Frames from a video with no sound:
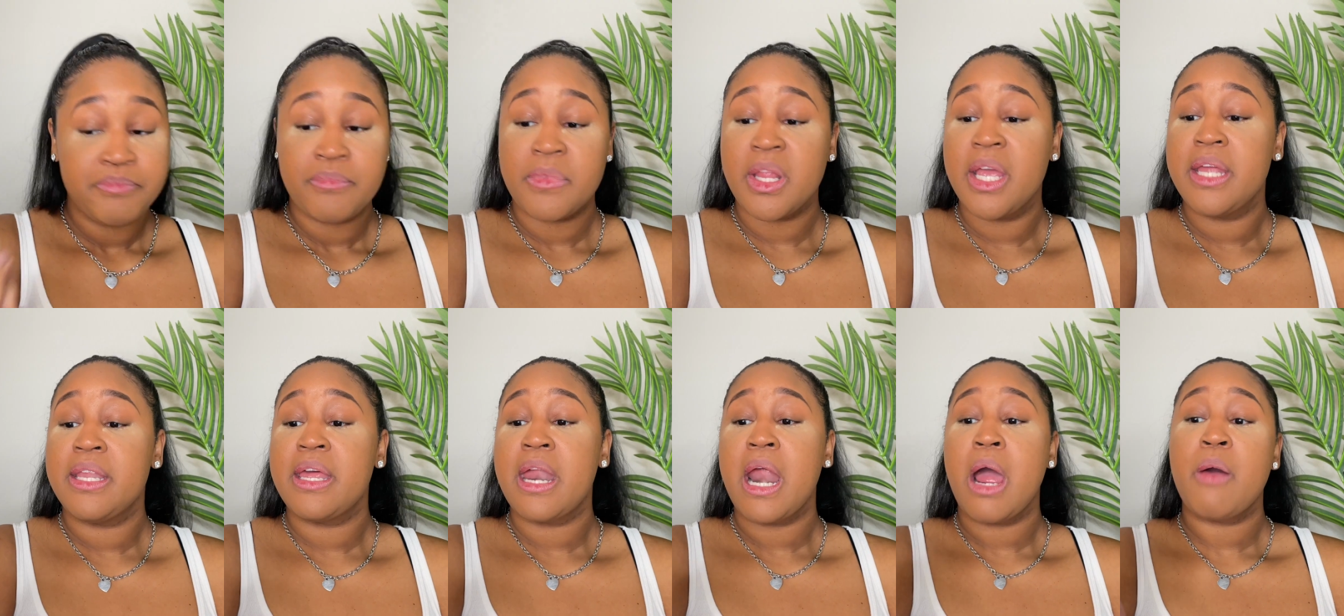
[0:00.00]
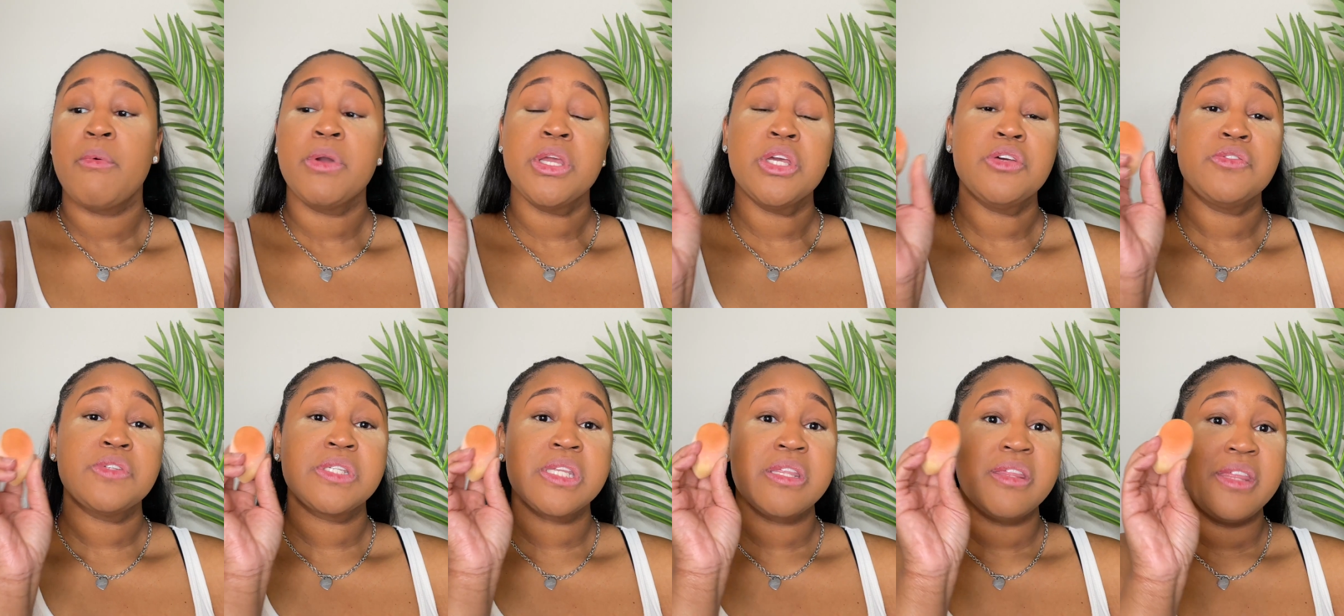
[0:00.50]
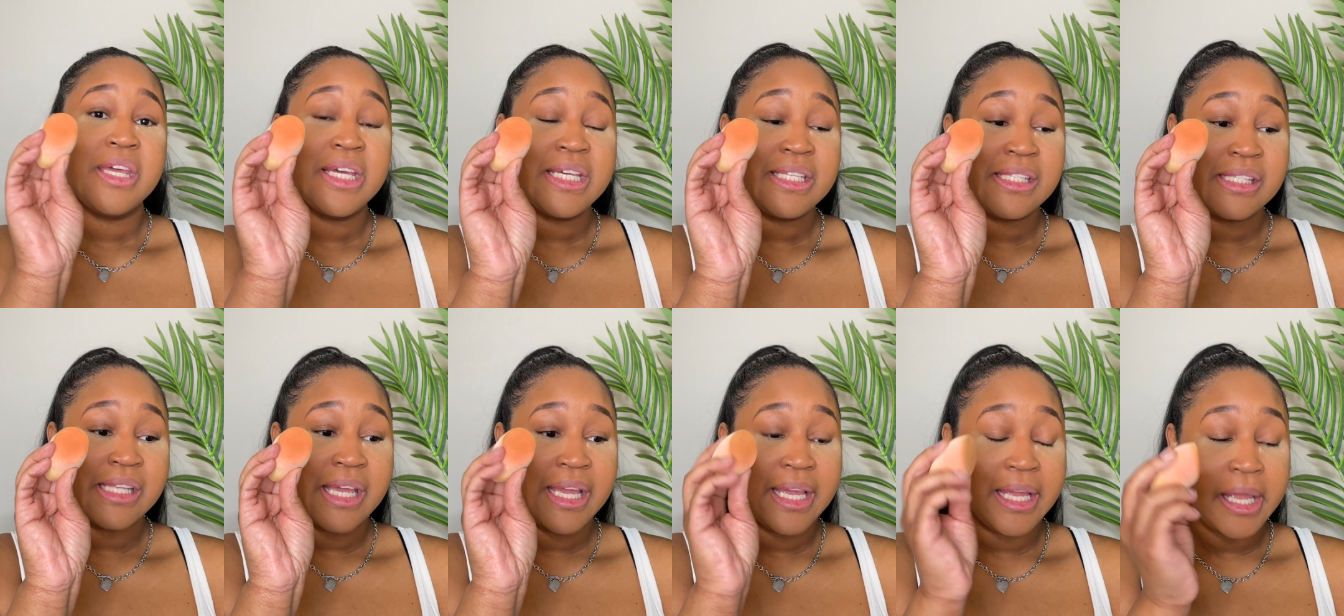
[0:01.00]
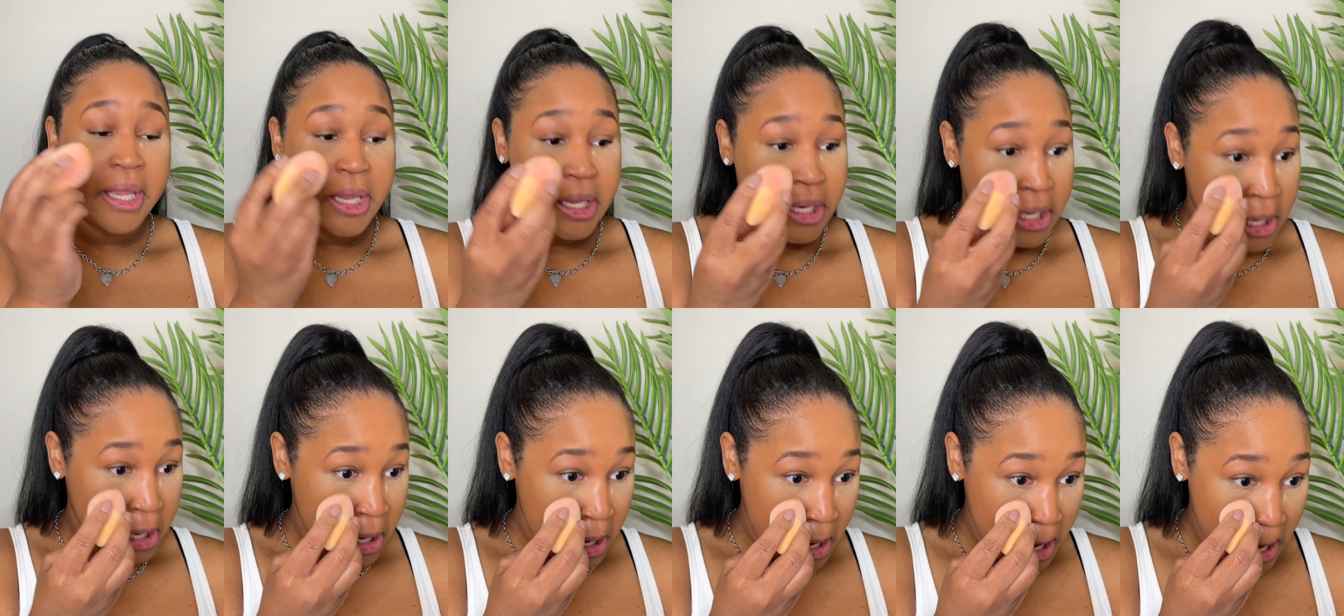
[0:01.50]
And then I would use this
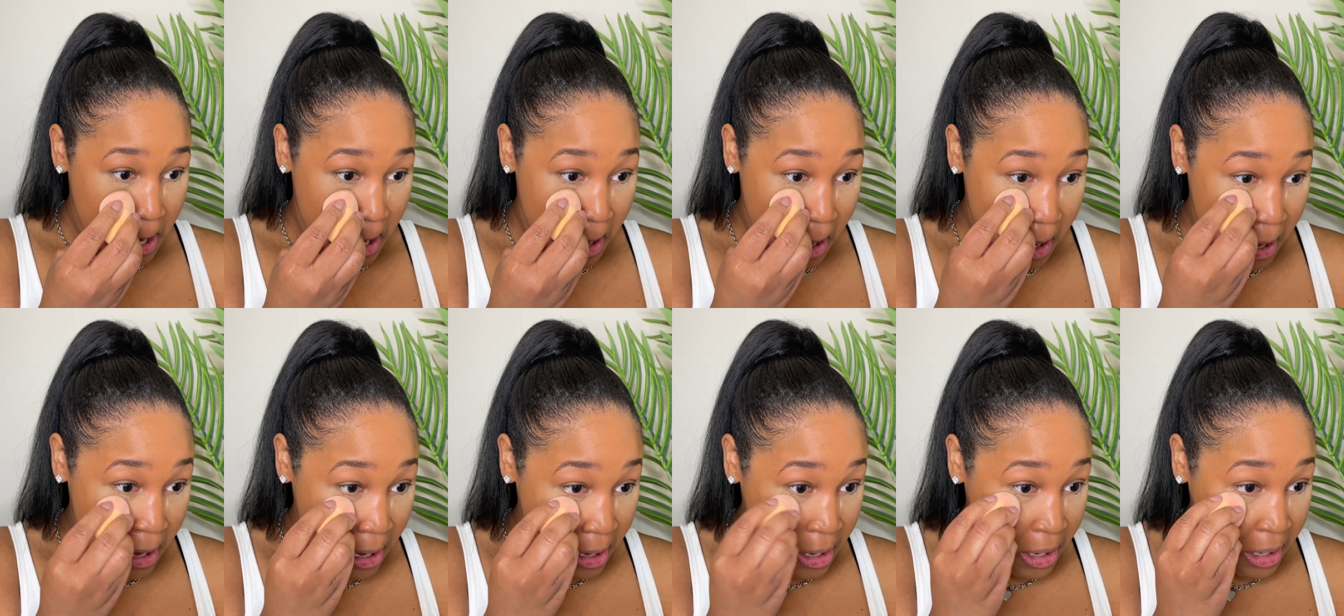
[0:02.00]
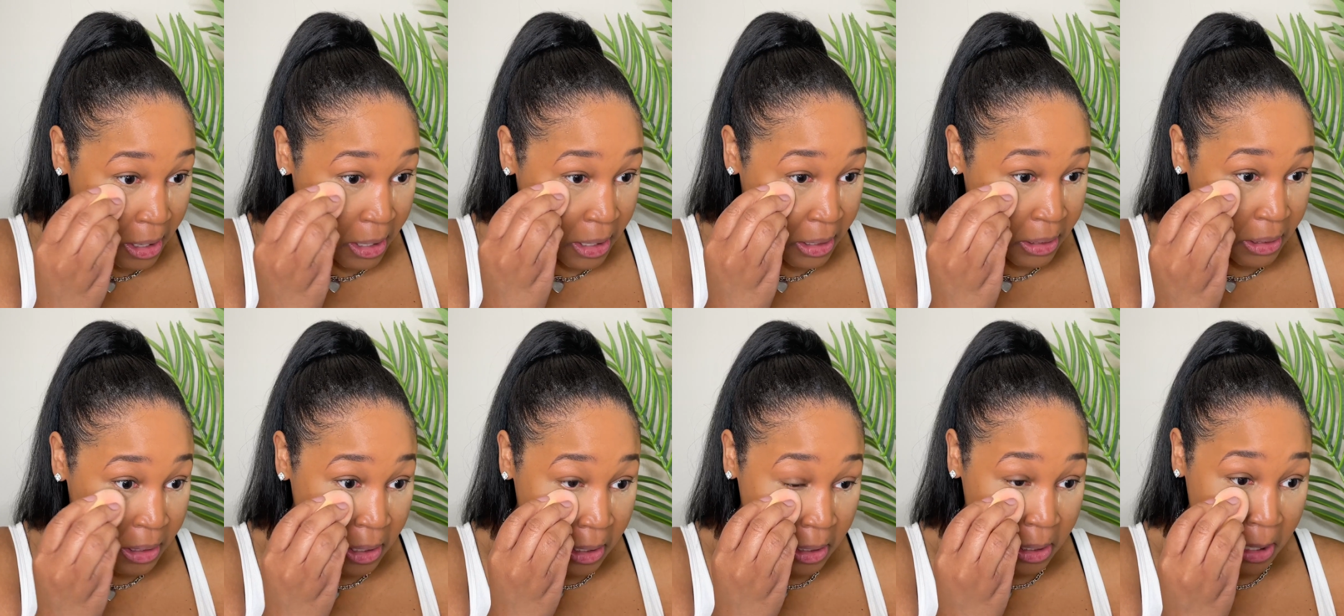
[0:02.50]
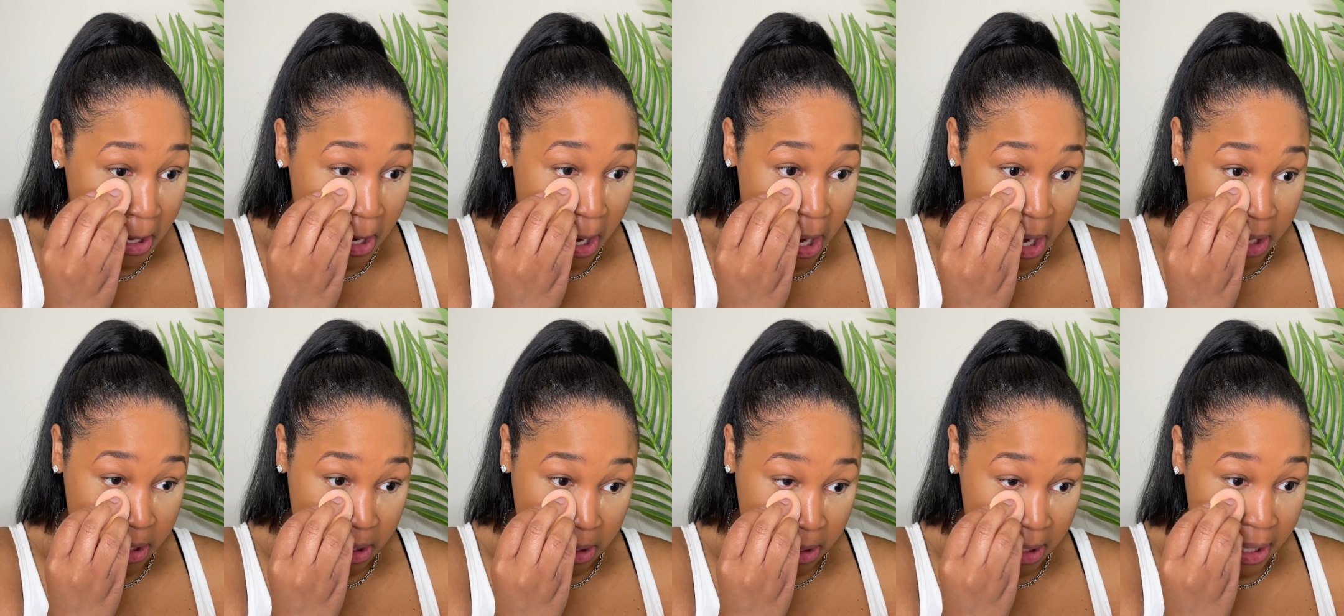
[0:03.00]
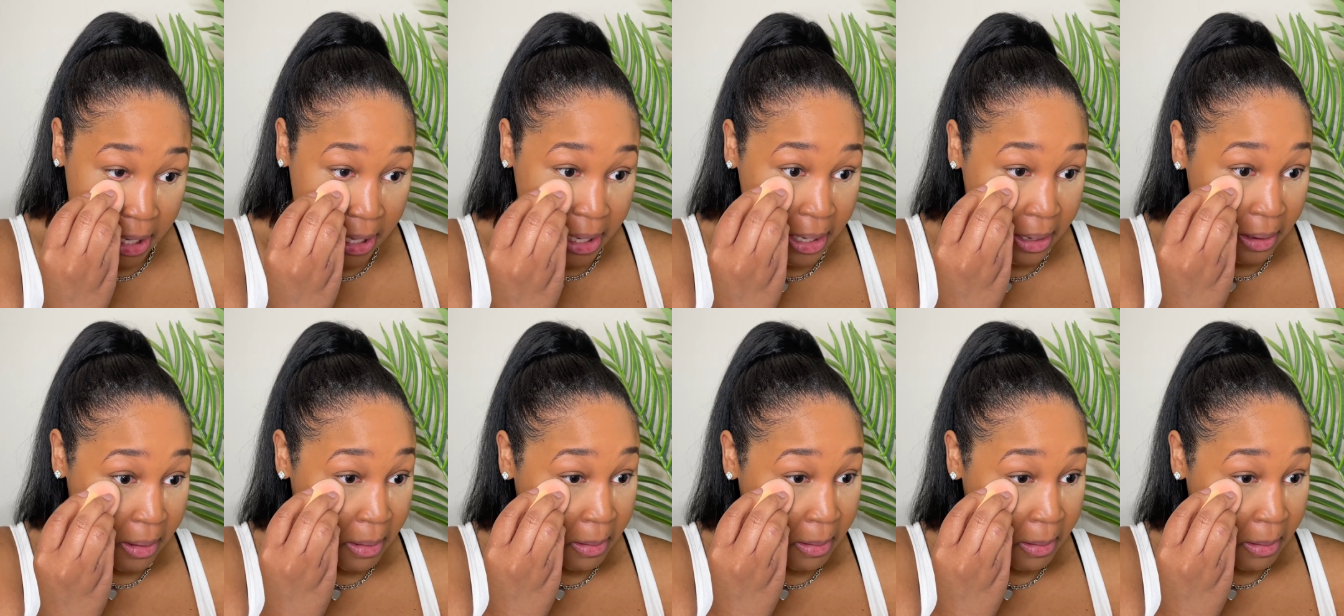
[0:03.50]
end and kind of like